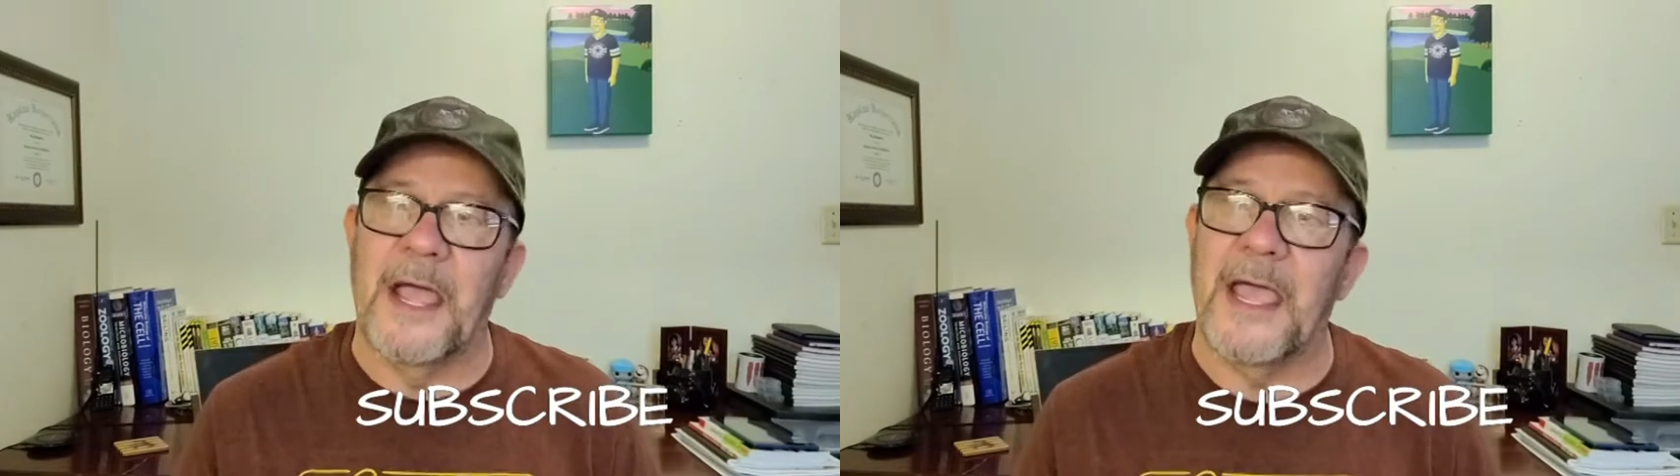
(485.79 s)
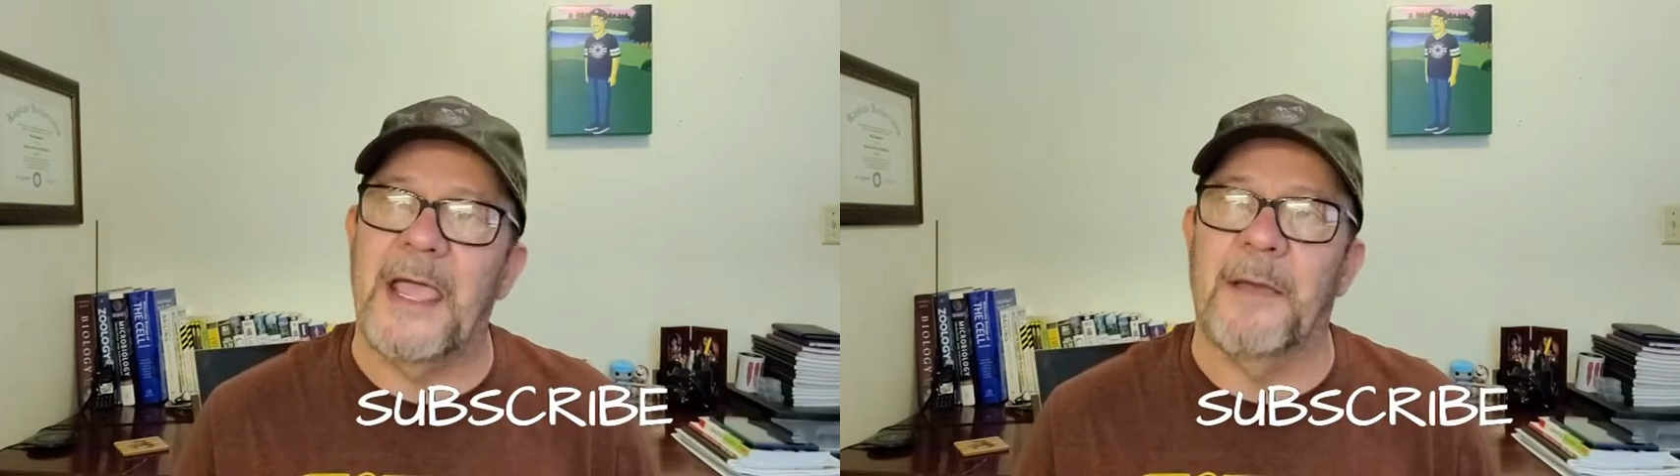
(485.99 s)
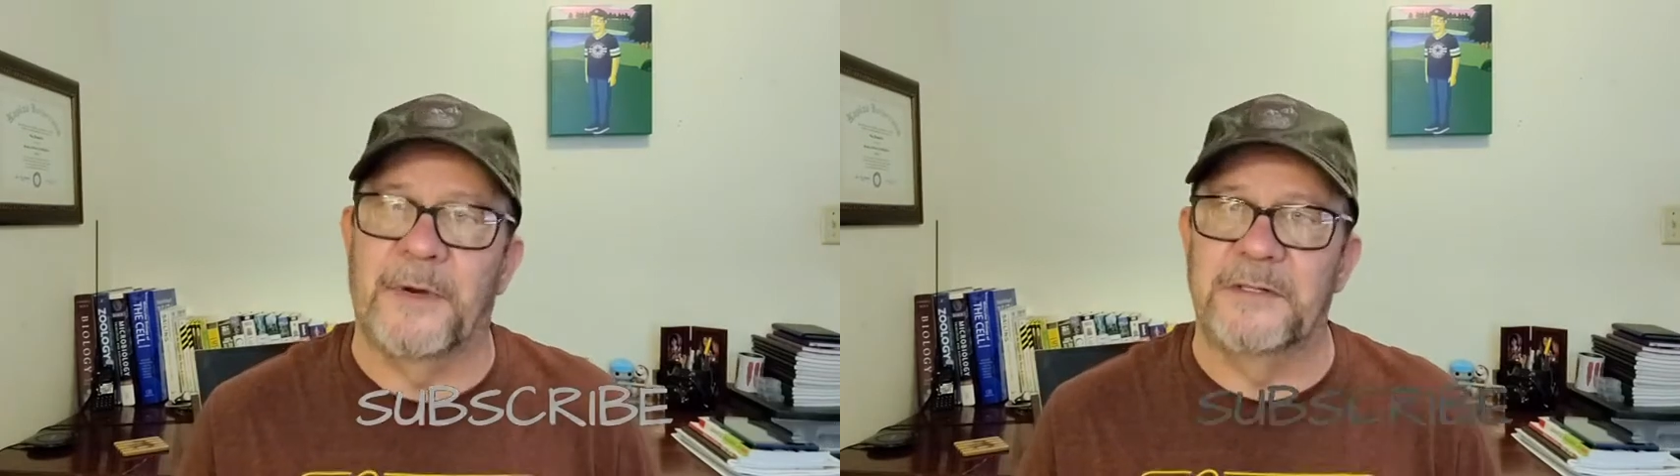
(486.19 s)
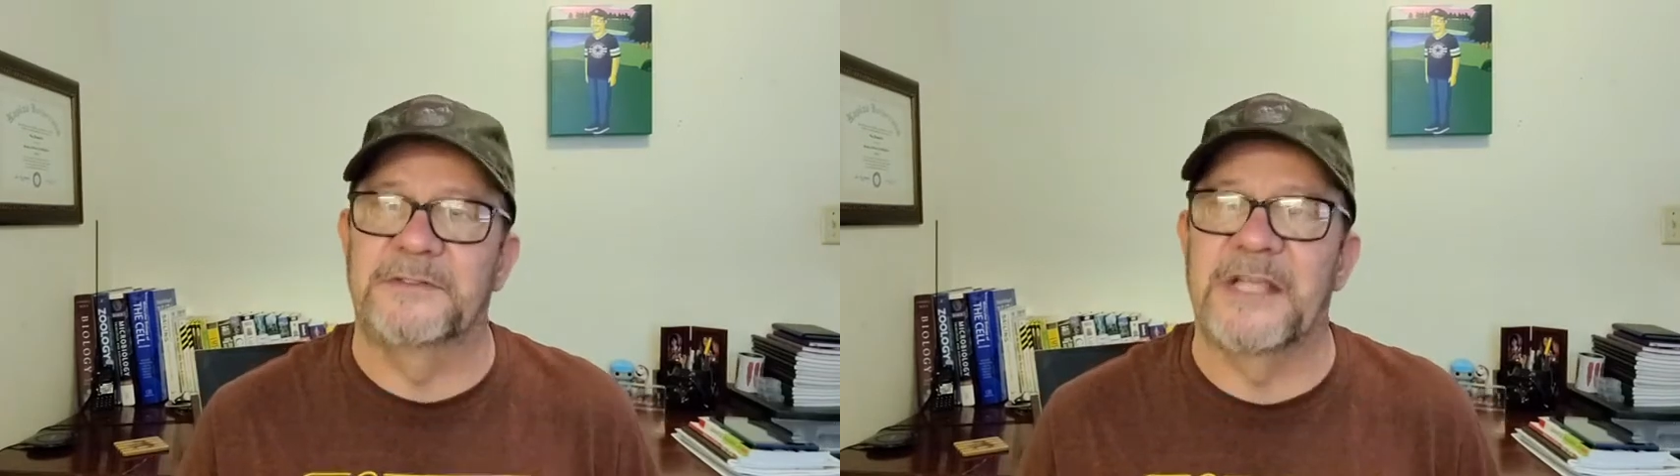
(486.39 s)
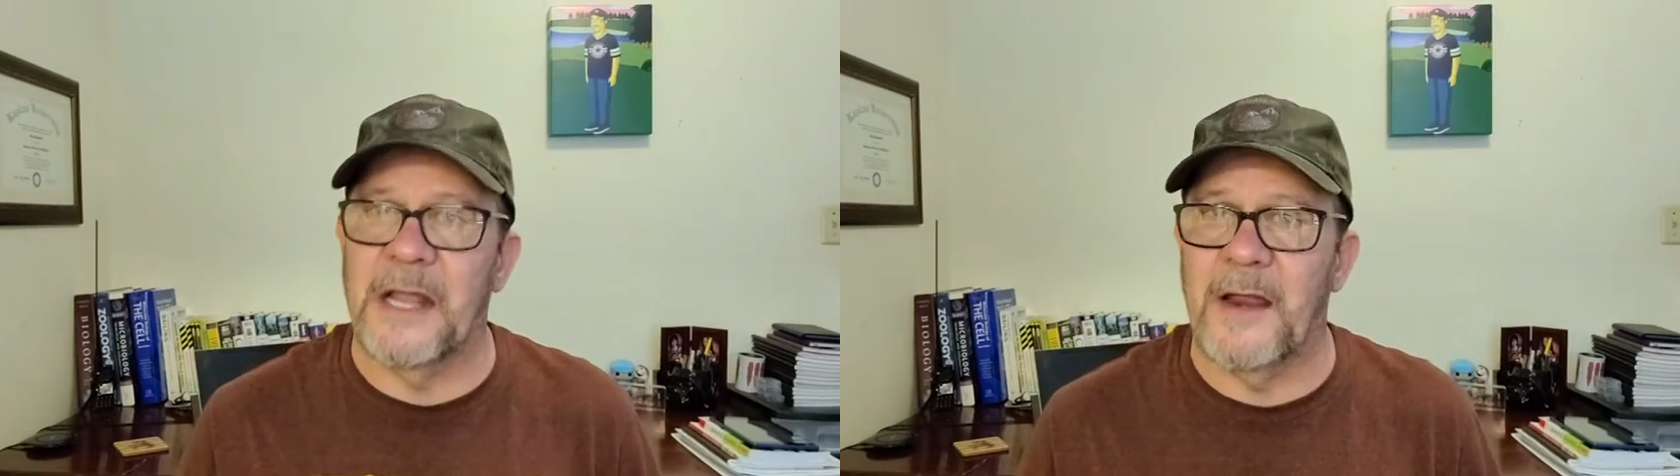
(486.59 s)
hey, I'm going
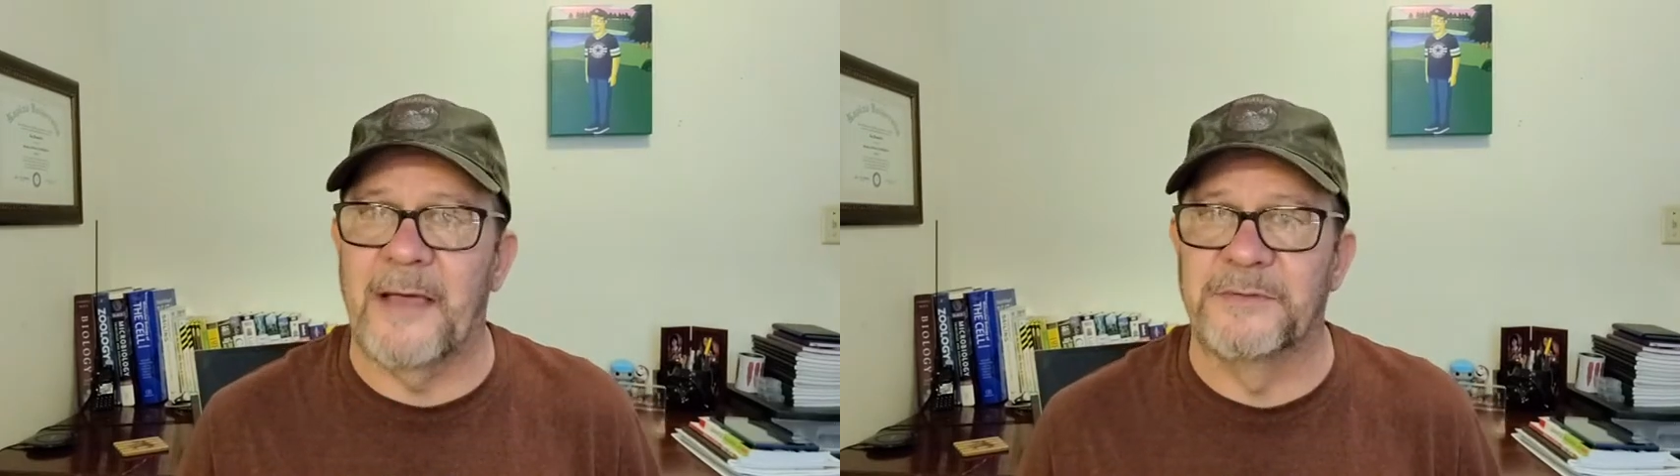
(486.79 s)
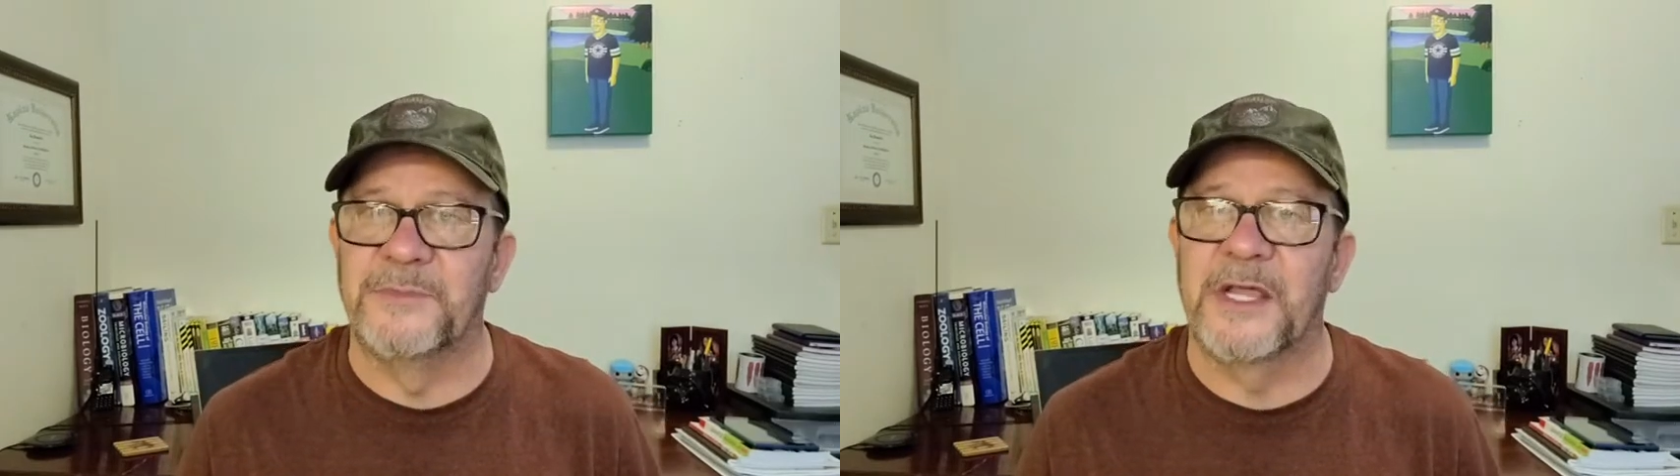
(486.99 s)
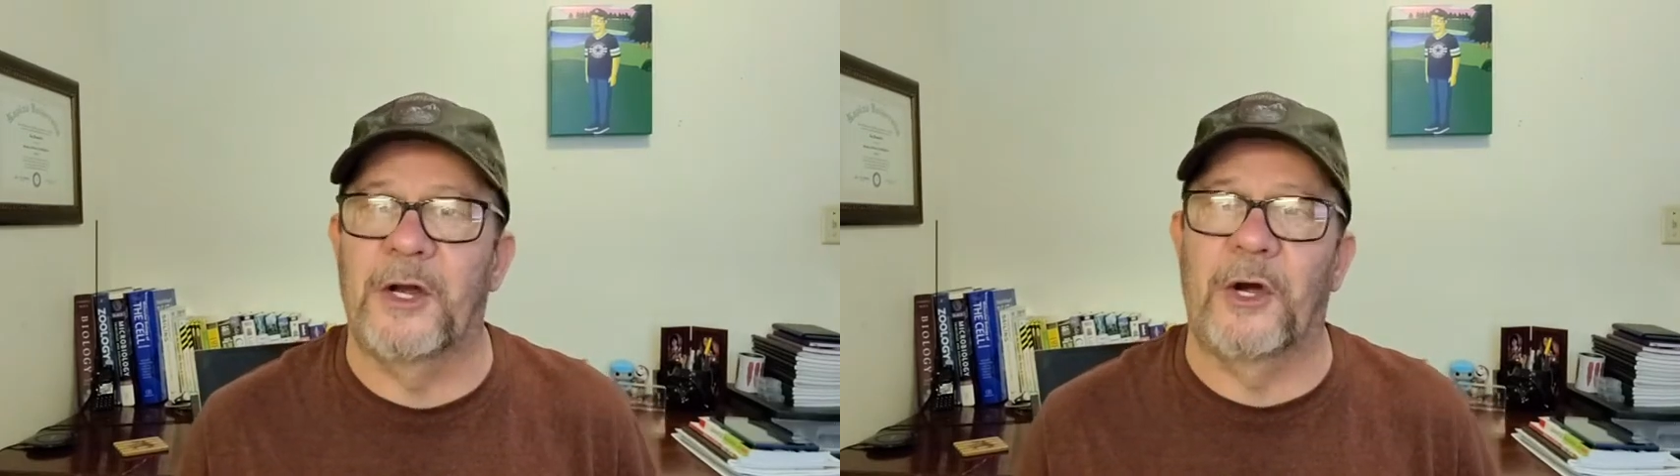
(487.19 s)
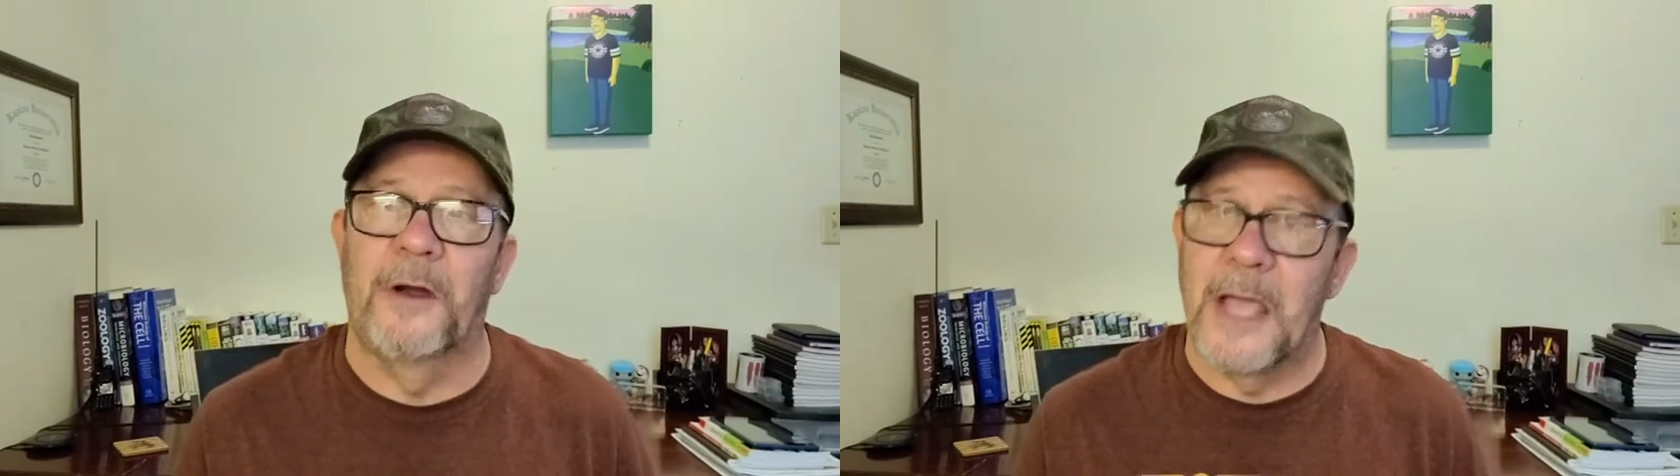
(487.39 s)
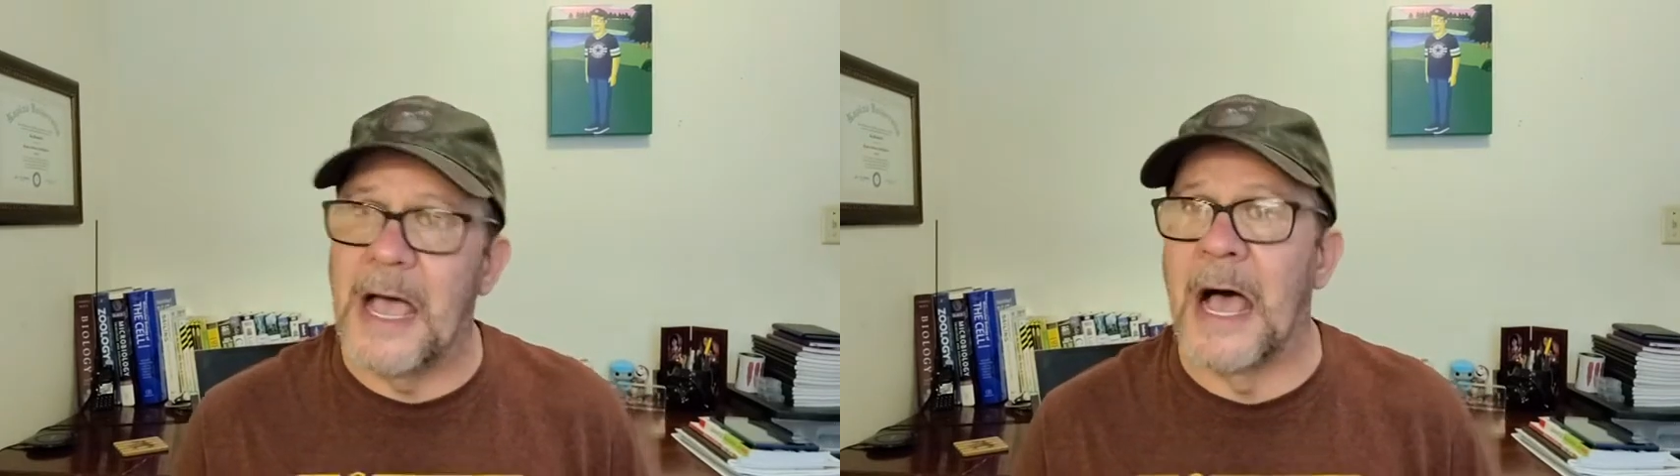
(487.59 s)
to sit down and have some dinner.